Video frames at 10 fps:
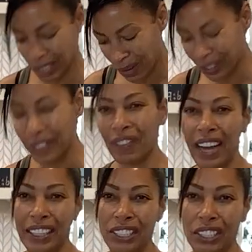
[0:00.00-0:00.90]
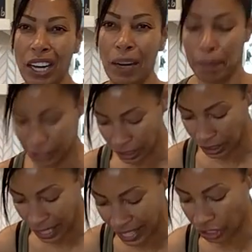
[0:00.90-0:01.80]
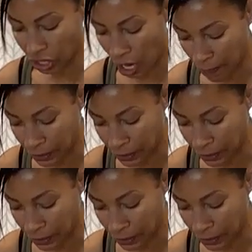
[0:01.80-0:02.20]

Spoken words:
not really finely chop, but just kind of chop